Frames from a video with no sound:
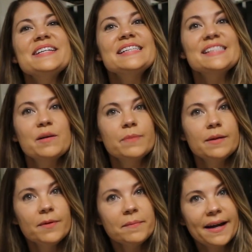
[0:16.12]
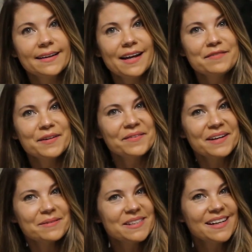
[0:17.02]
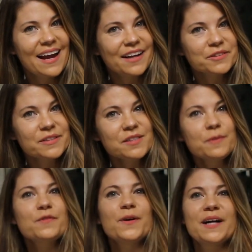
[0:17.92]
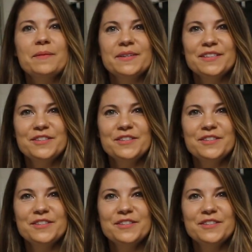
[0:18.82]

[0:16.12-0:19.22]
some people might not have known that I was an actress before coming to